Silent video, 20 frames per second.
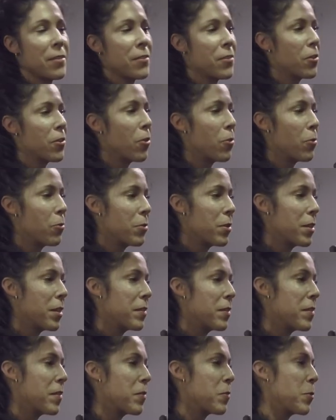So
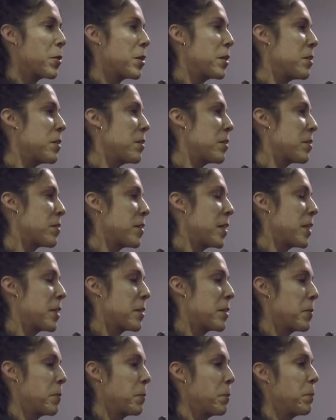this is what it looks
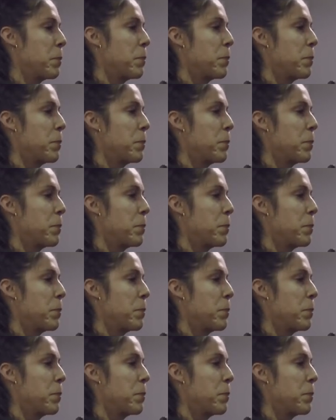like.